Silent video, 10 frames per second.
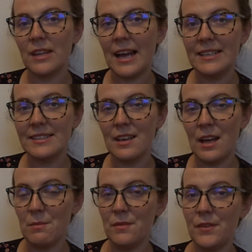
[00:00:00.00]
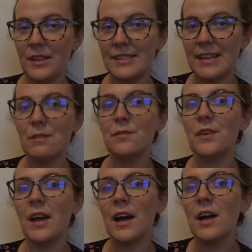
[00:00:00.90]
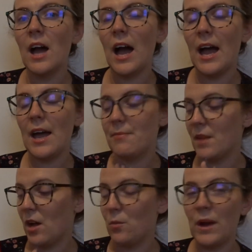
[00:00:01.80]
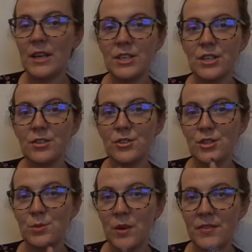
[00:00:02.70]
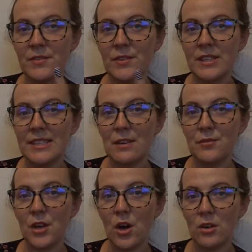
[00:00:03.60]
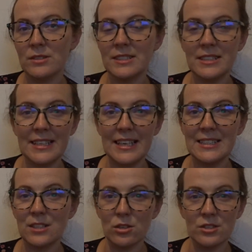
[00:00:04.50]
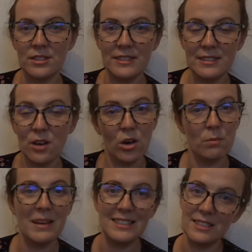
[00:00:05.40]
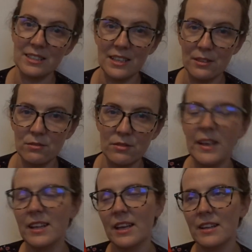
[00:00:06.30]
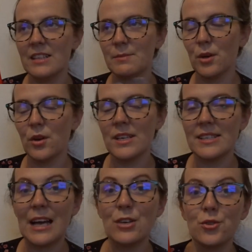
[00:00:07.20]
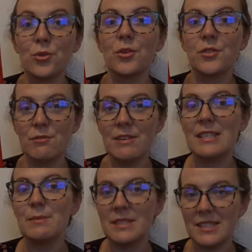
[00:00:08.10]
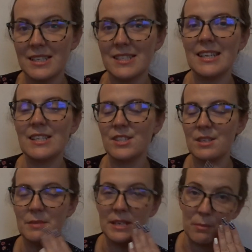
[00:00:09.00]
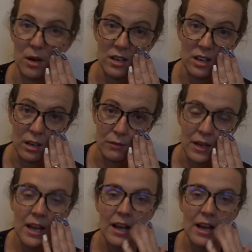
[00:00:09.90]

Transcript: light Philadelphia, and where you can just spread the Philadelphia onto this, or basically, really, let's be honest, I dunk the Ritz biscuits into the mini pot of